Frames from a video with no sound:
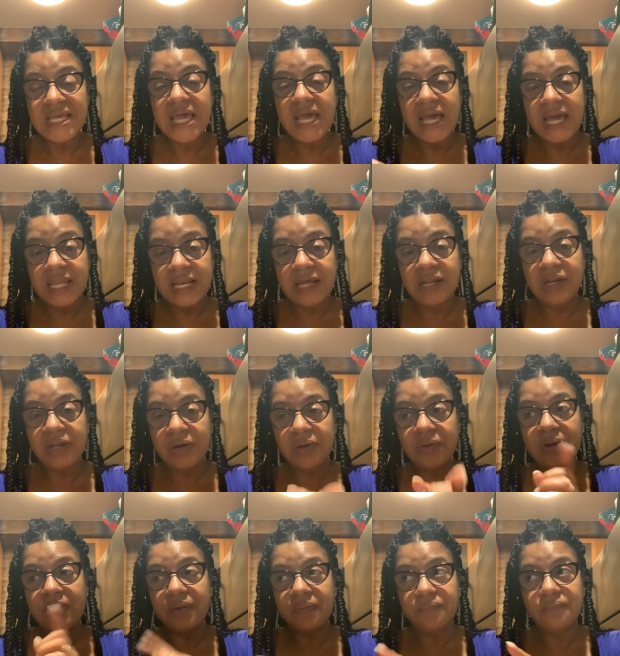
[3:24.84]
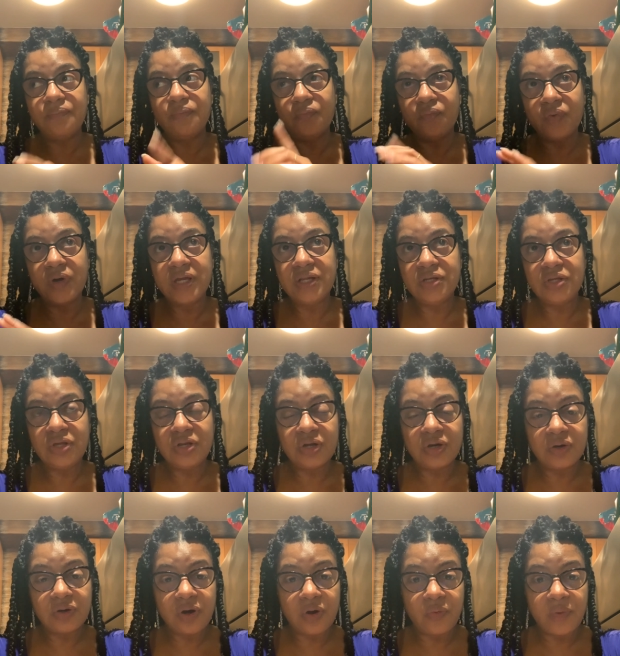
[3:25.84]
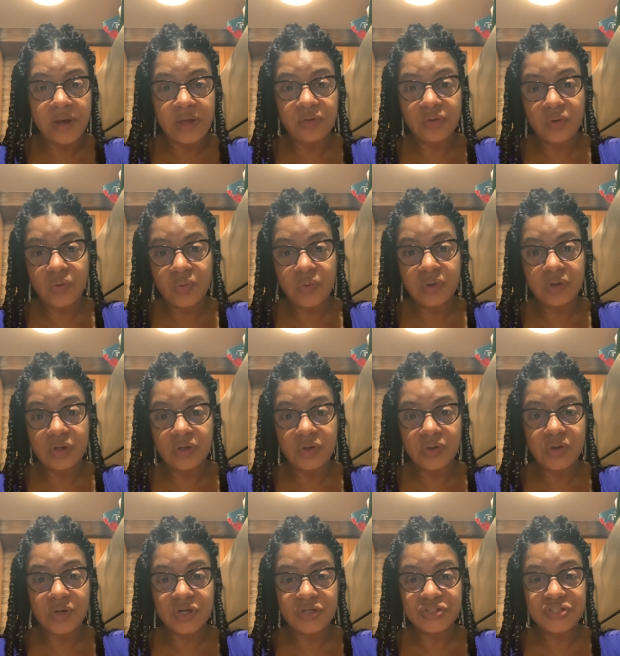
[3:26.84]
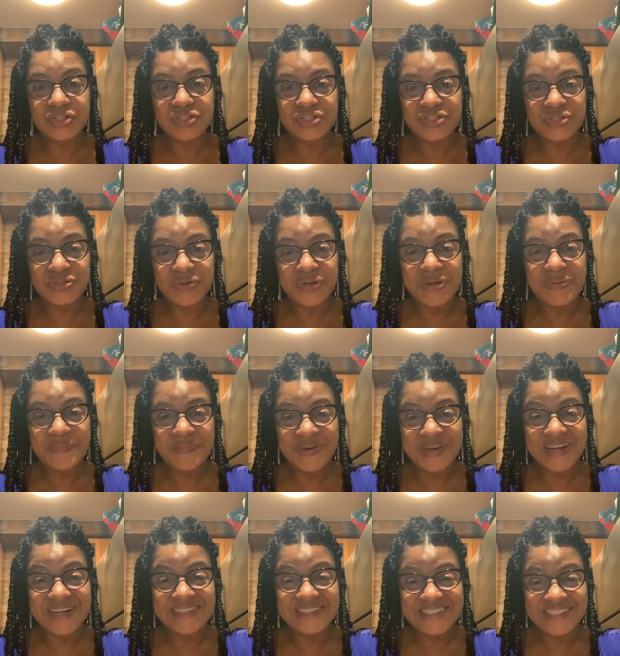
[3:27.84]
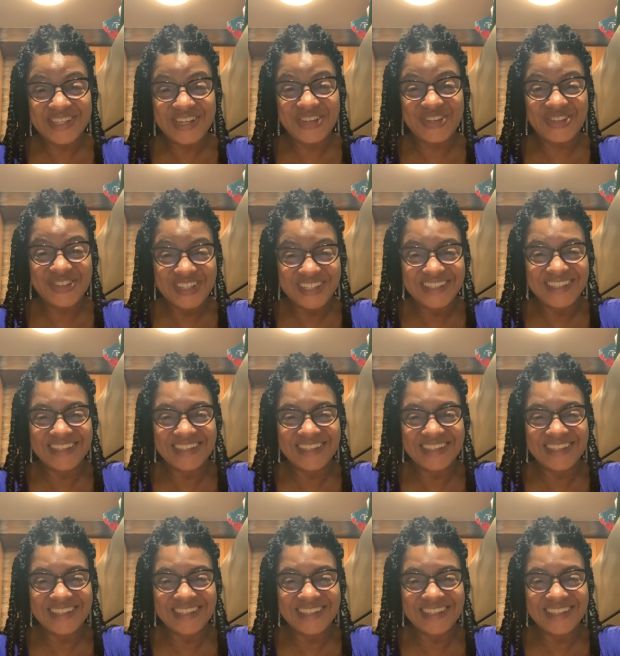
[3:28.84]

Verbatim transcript: And I know I went, you know, around the corner to cross the street, but I still